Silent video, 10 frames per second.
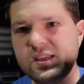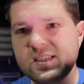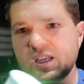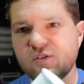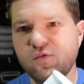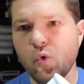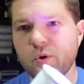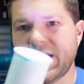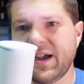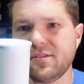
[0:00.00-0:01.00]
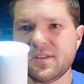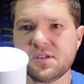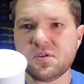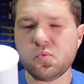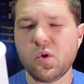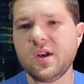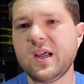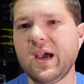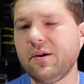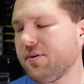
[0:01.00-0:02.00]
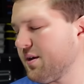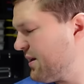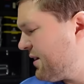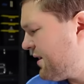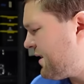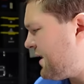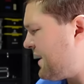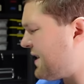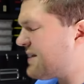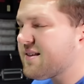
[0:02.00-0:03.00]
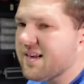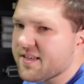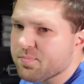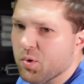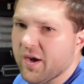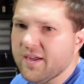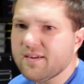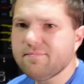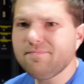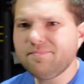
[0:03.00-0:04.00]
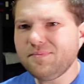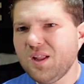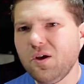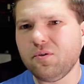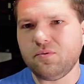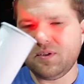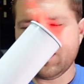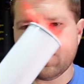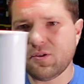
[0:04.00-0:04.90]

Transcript: this has 4 diodes, this is 1 diode. Is it as bright? No, it's a